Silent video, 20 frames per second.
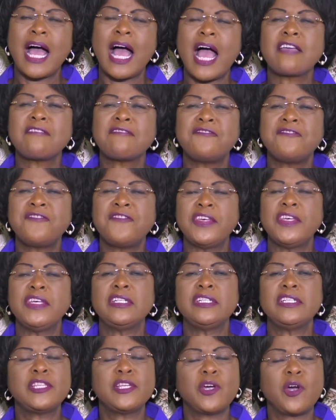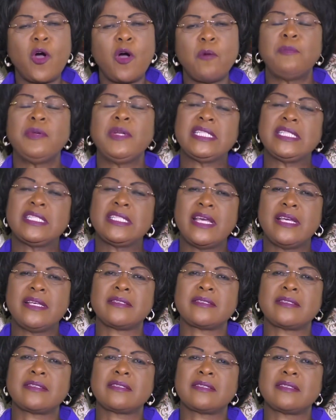I feel the
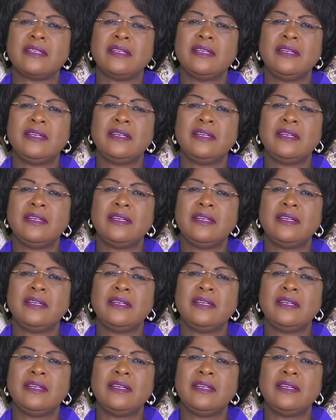hopelessness.